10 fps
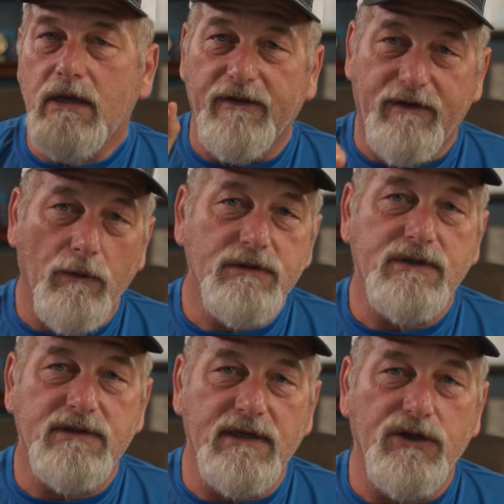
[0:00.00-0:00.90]
if I
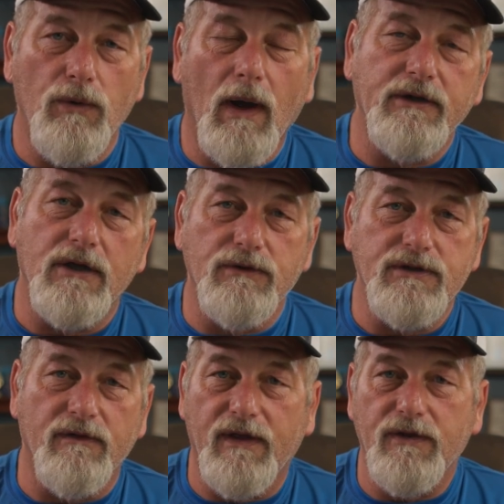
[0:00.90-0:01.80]
was to send you out to go
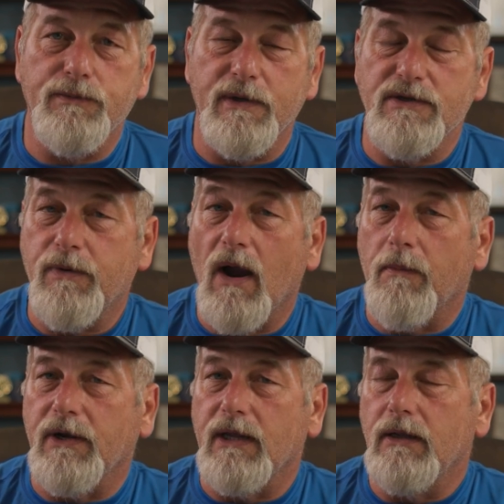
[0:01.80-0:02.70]
survey this piece of
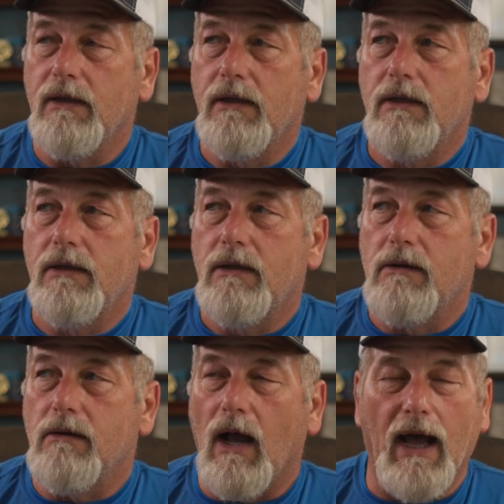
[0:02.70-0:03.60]
property,
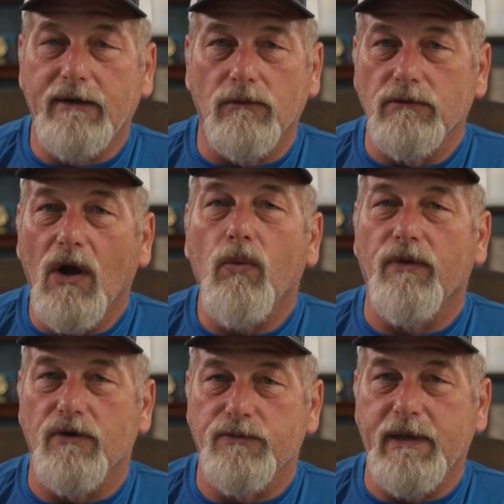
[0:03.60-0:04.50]
I don't know
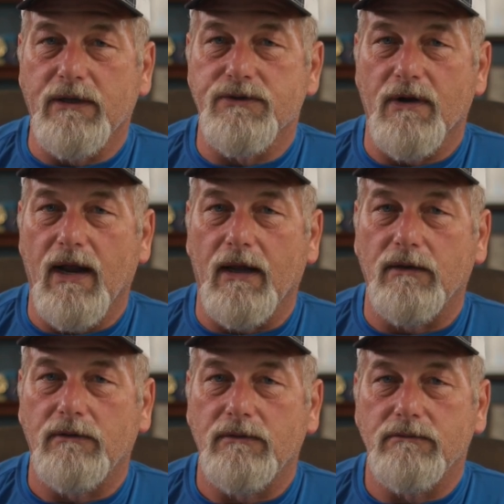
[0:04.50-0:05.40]
where those pins are at.
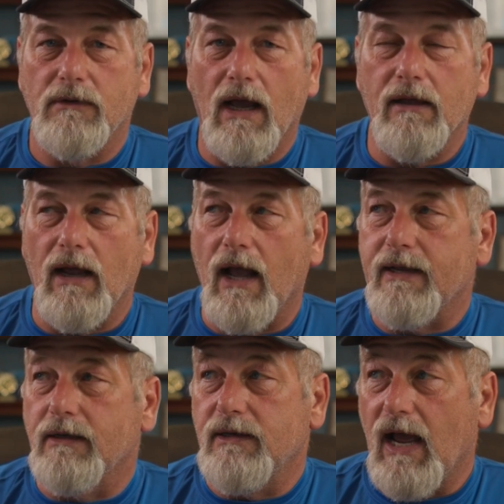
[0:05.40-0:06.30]
I, I
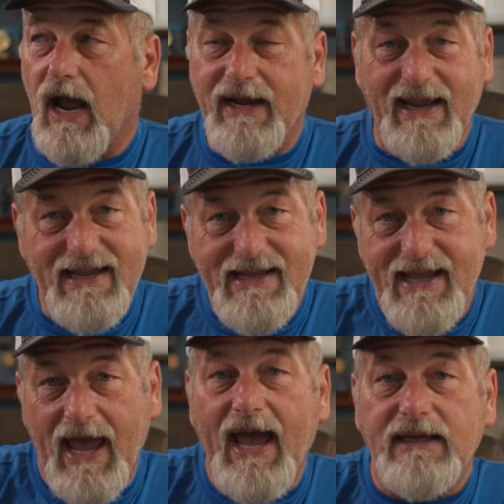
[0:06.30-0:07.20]
can I can
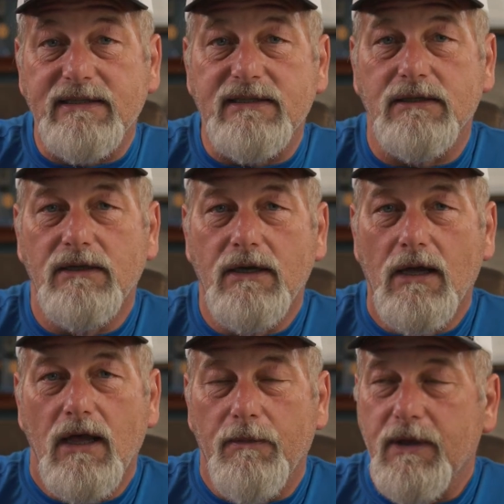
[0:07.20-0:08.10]
guess
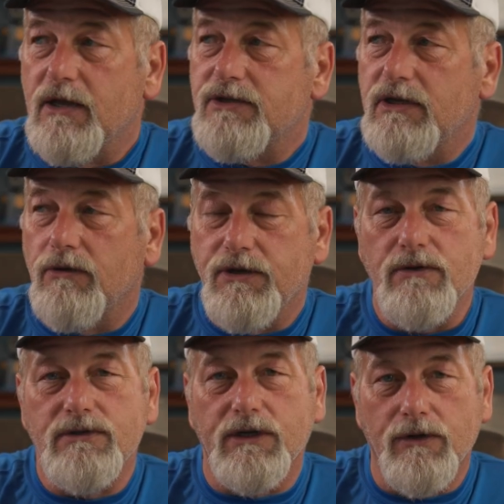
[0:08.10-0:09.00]
because you know
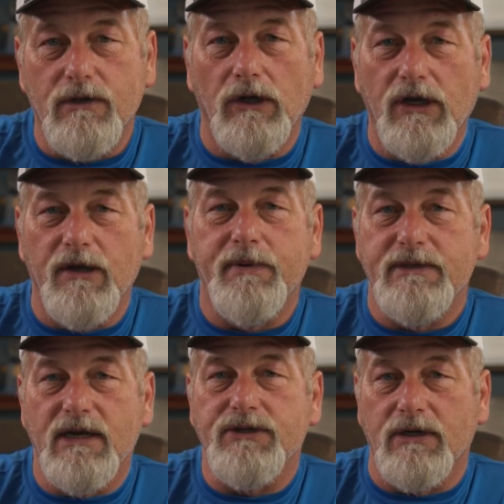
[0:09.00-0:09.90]
usually you can look at
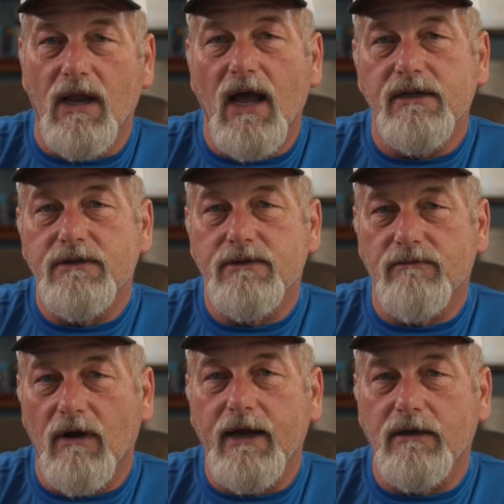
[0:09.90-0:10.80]
possession lines
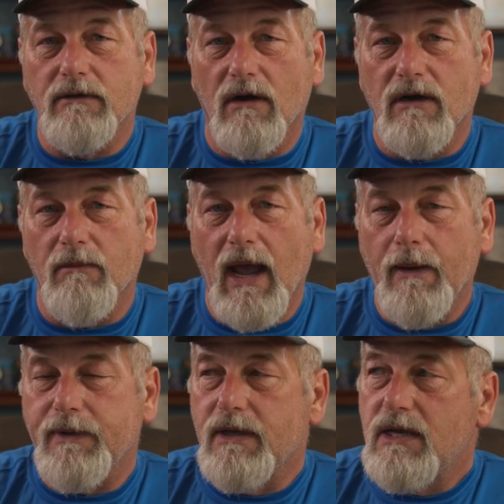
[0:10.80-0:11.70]
right on a
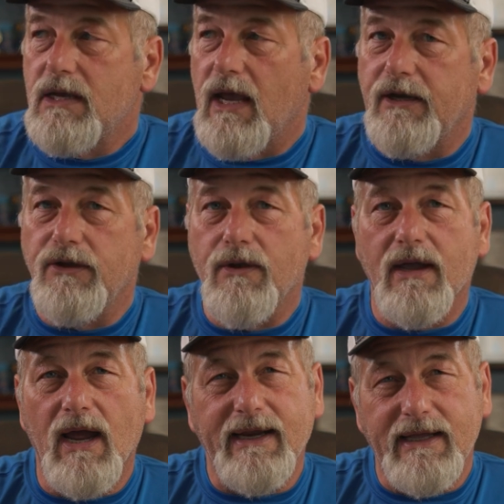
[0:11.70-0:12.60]
map and you
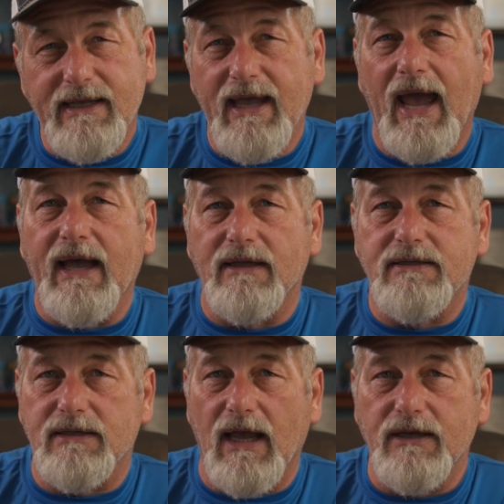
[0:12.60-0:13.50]
can kind of
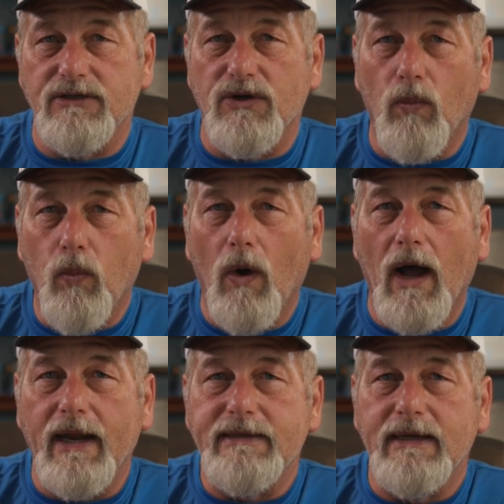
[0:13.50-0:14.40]
guess as to
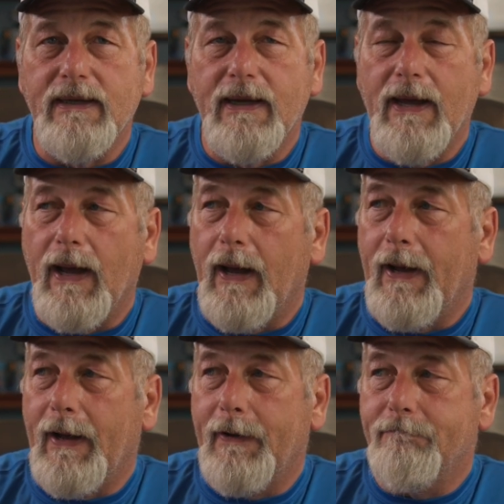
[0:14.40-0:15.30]
what
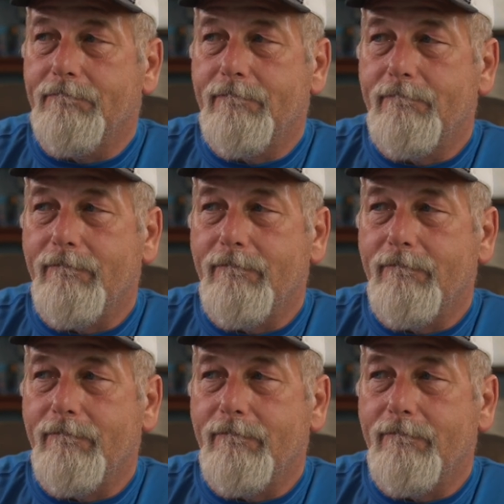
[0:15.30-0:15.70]
um,